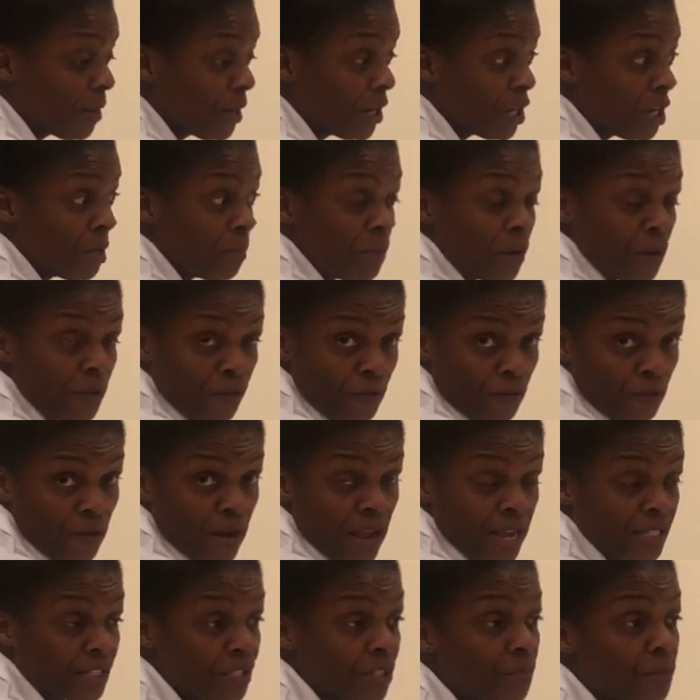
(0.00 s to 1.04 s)
a little bit of a
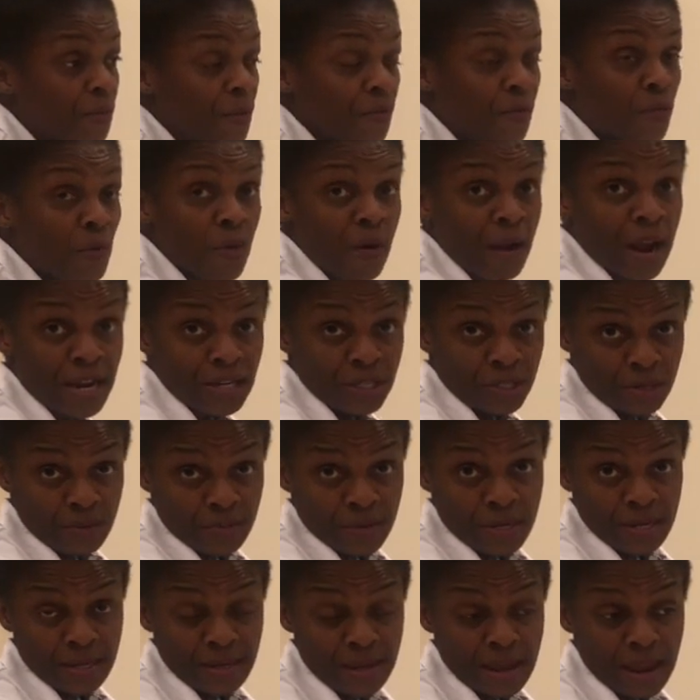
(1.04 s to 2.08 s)
rest before I do
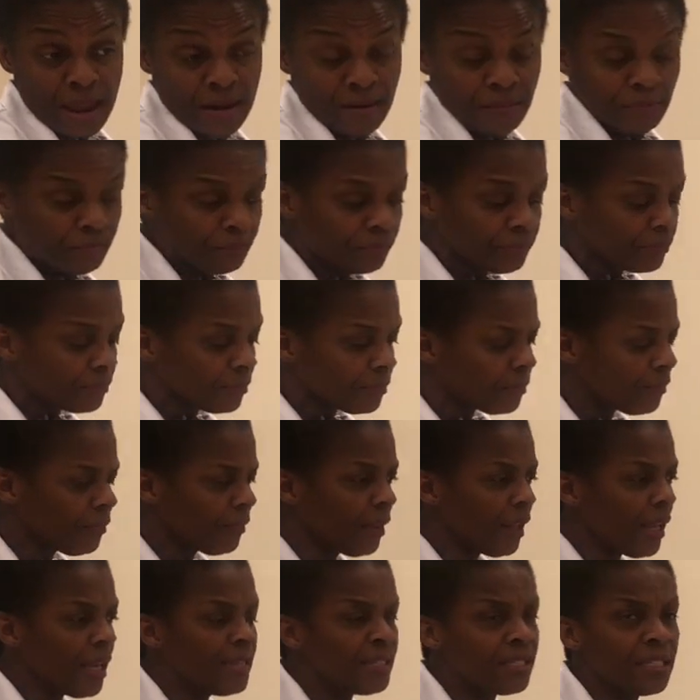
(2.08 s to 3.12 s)
it again.
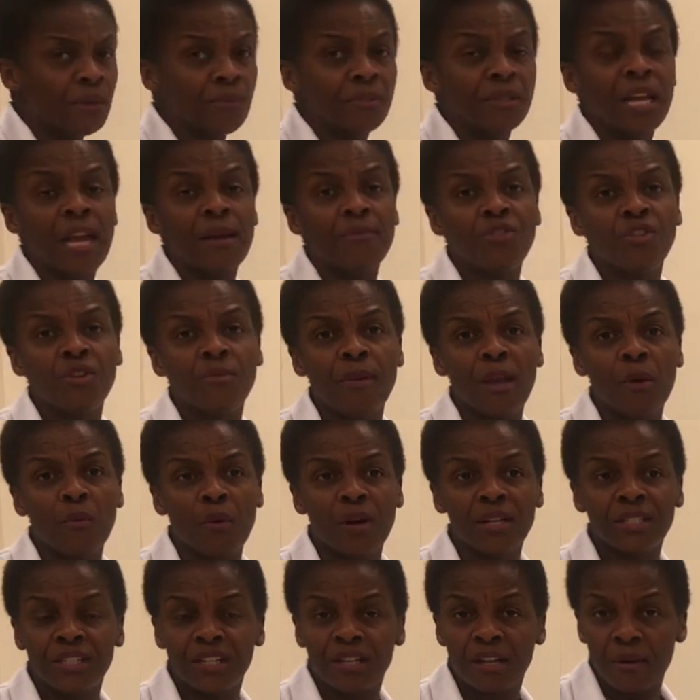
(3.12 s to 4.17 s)
Sometimes you may
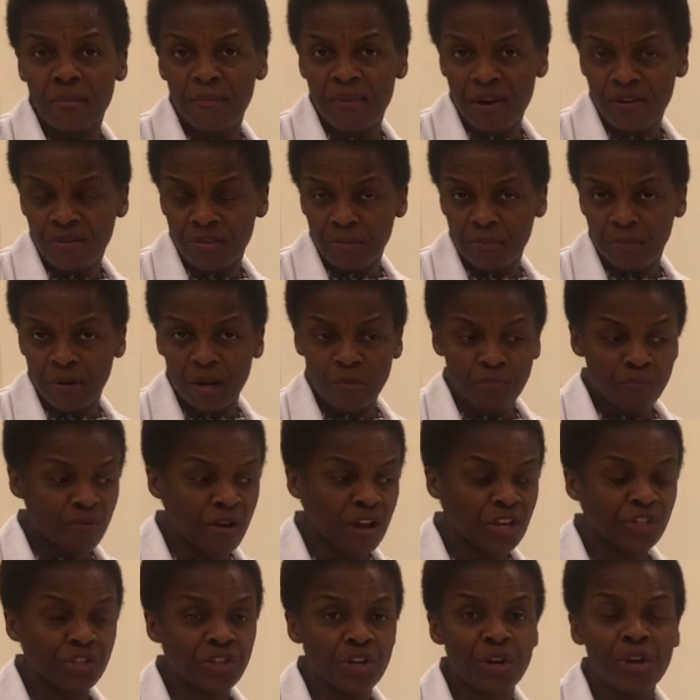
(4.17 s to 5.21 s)
want to compare the blood
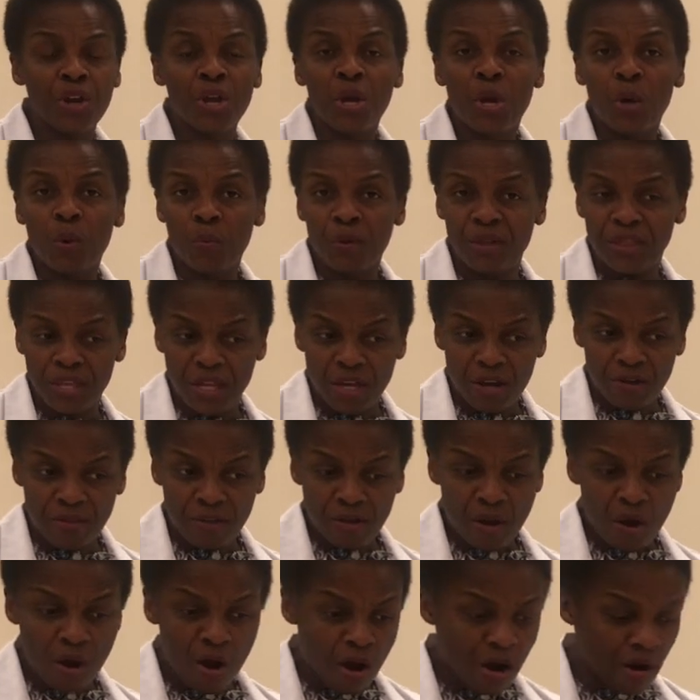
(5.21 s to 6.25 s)
pressure with the
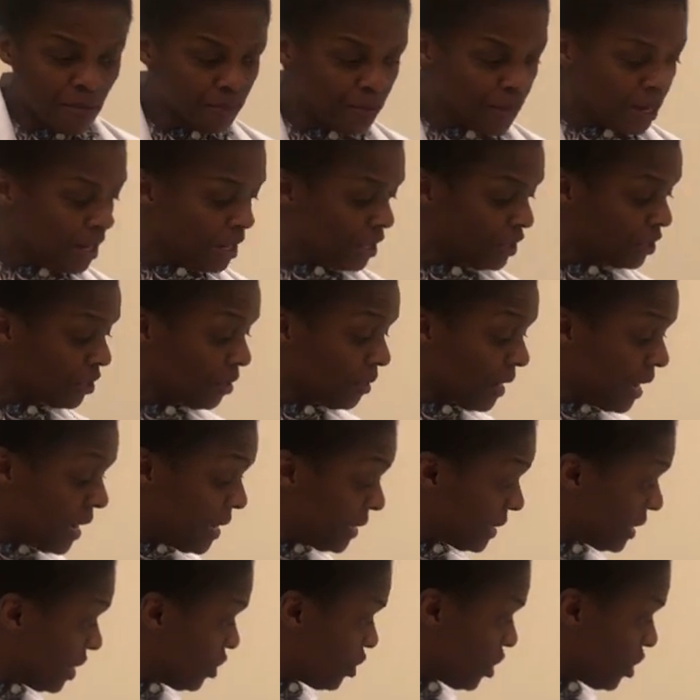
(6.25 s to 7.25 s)
other arm. So ladies and